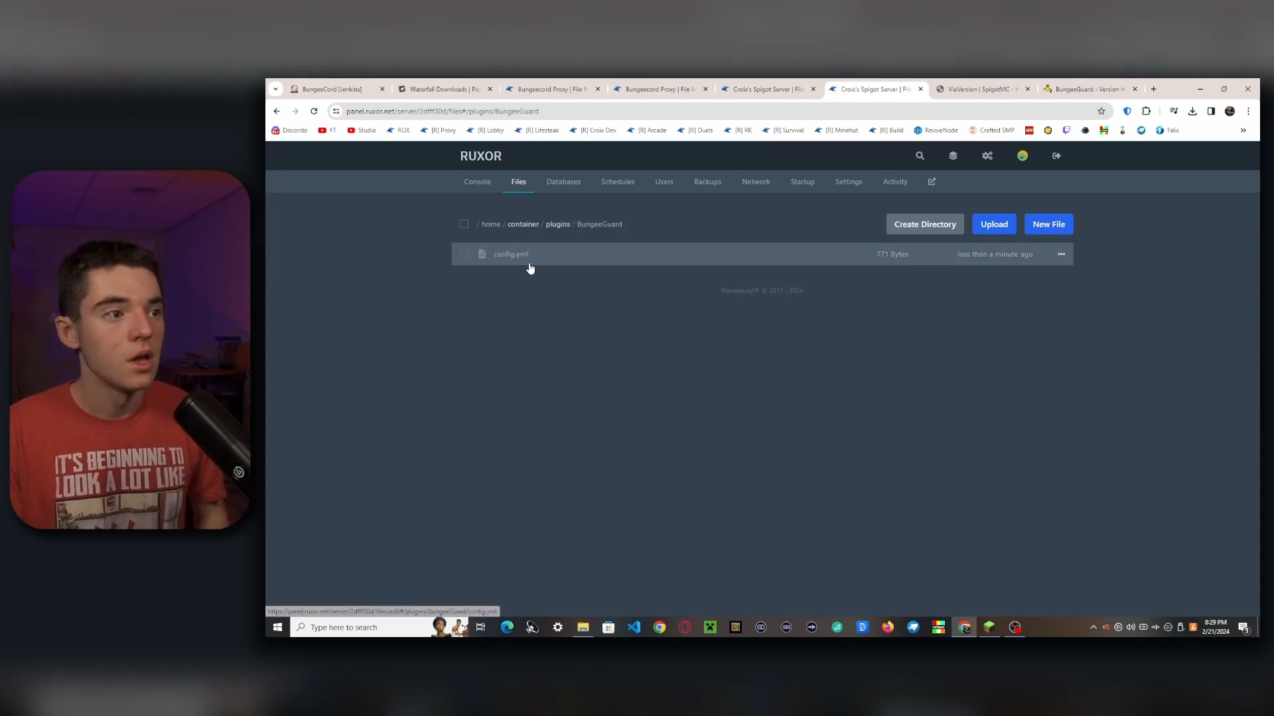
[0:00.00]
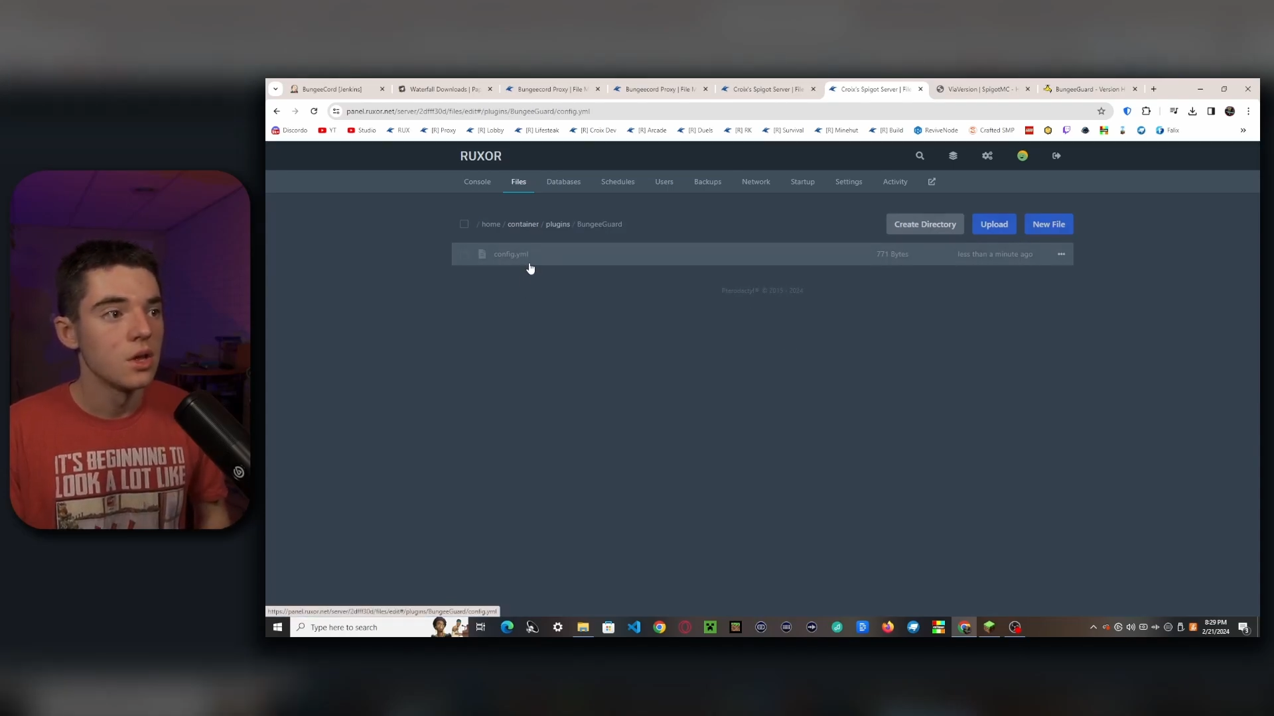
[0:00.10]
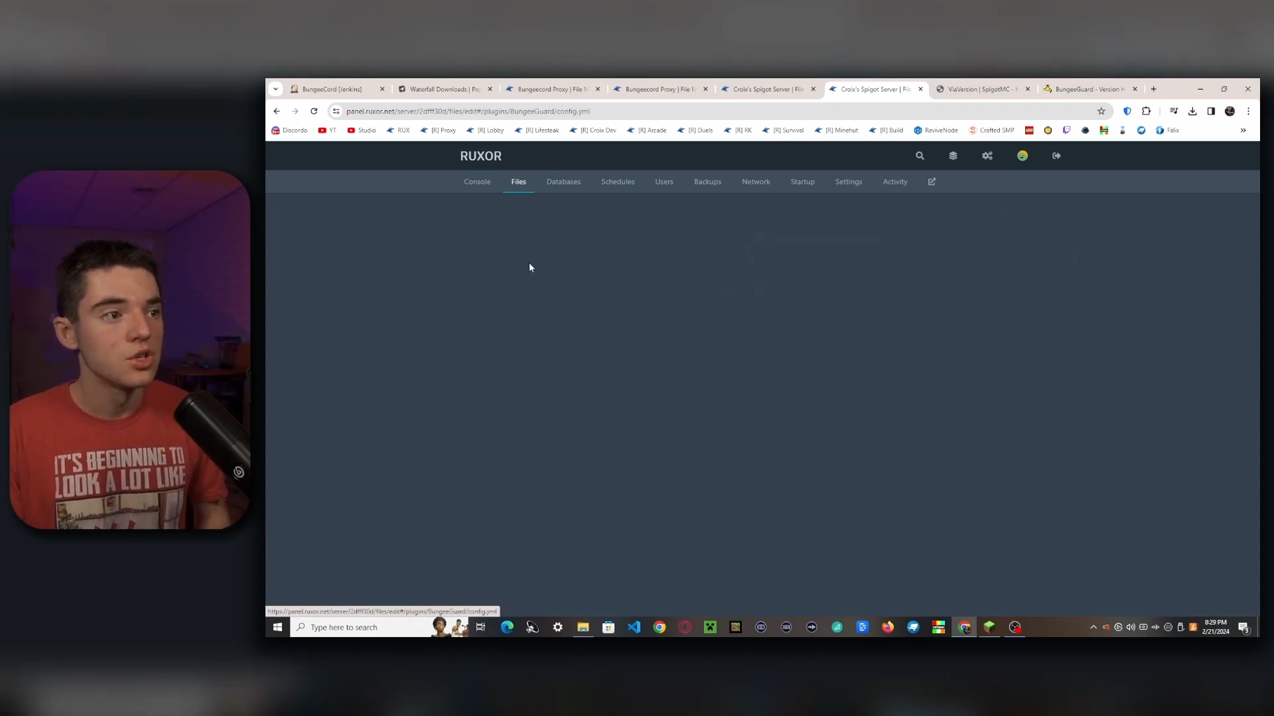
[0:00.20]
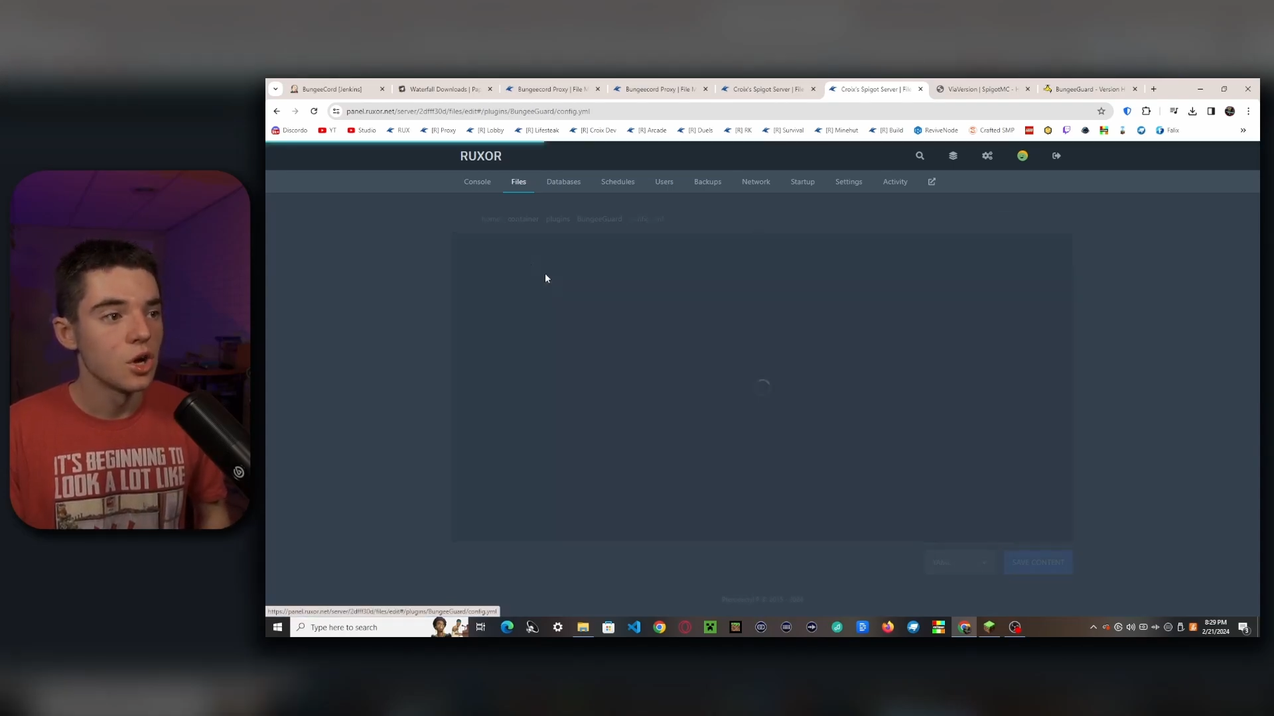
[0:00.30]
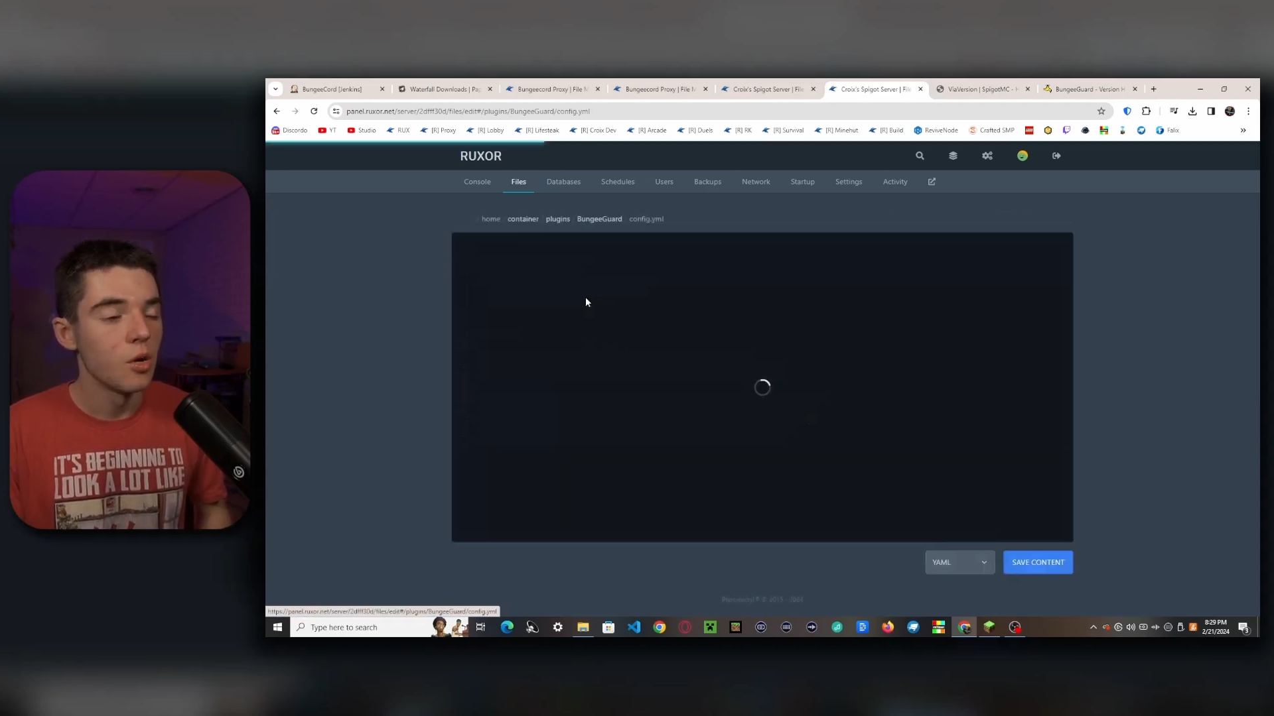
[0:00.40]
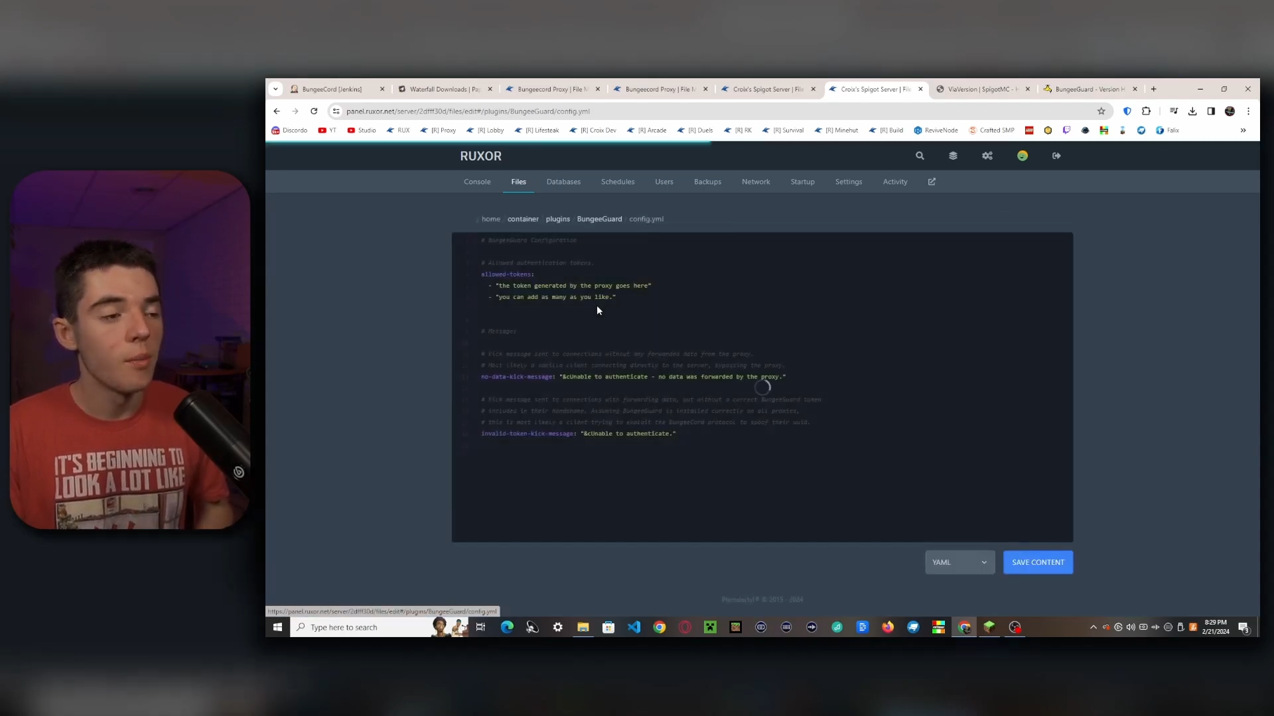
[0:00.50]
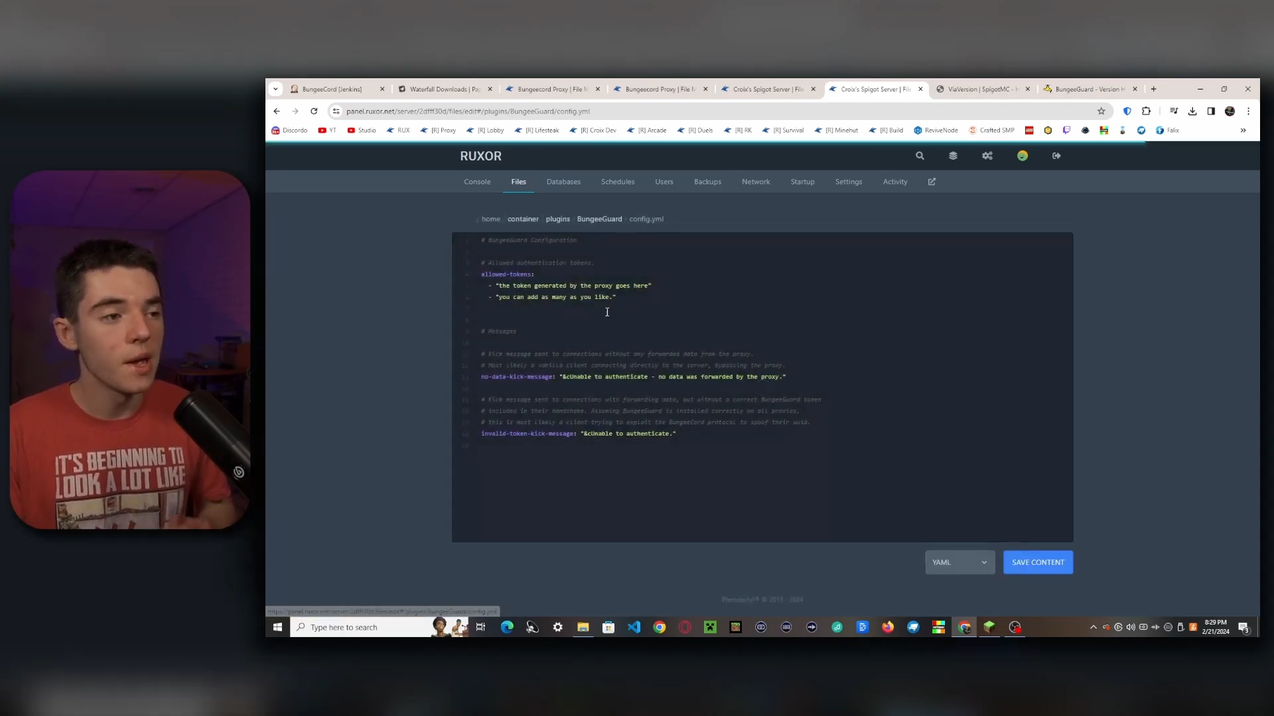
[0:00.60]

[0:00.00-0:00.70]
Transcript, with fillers: So